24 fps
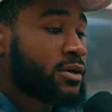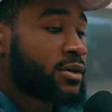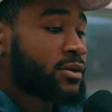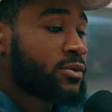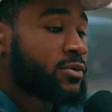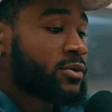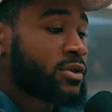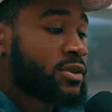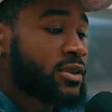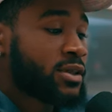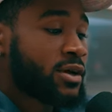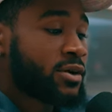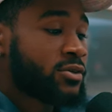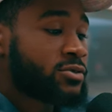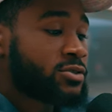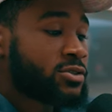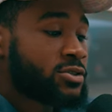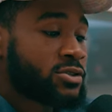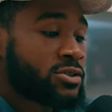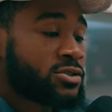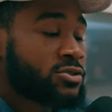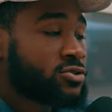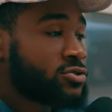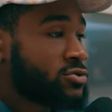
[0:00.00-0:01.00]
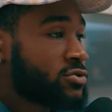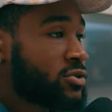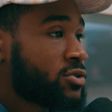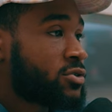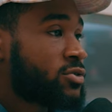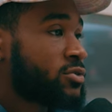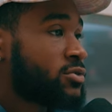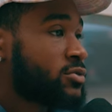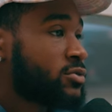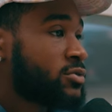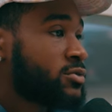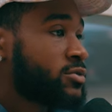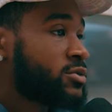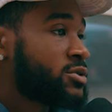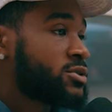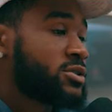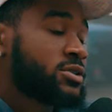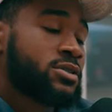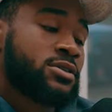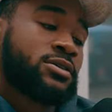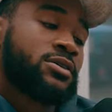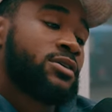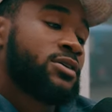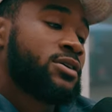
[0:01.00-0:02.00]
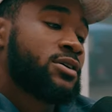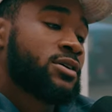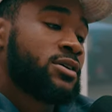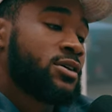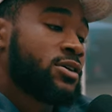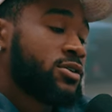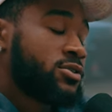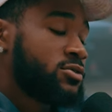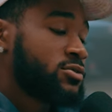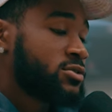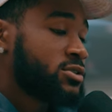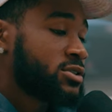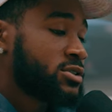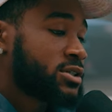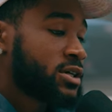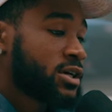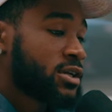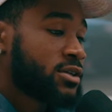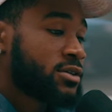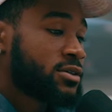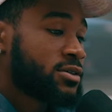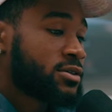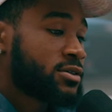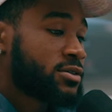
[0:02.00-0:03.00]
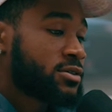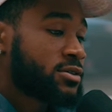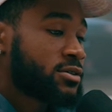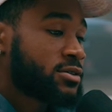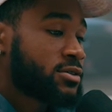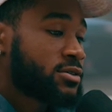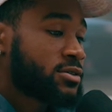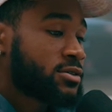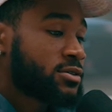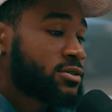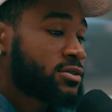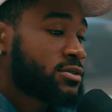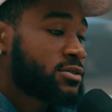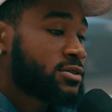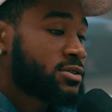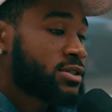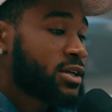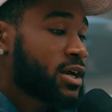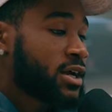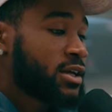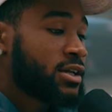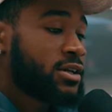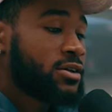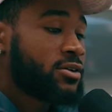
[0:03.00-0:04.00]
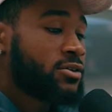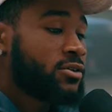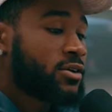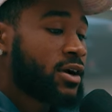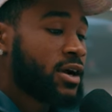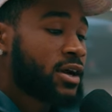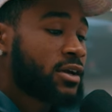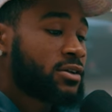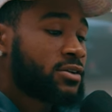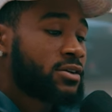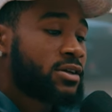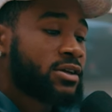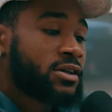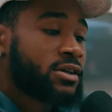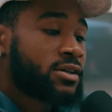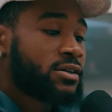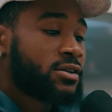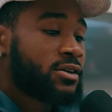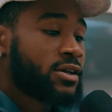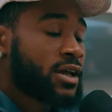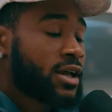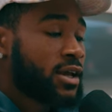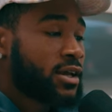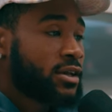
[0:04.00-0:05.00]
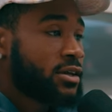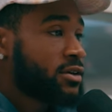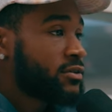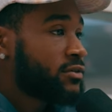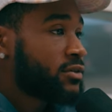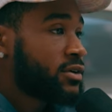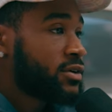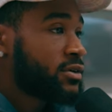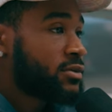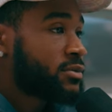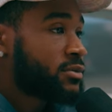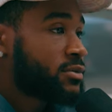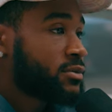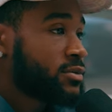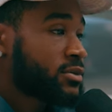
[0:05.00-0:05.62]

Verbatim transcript: Without your control, which you just gotta, just gotta keep grinding. You can't give up.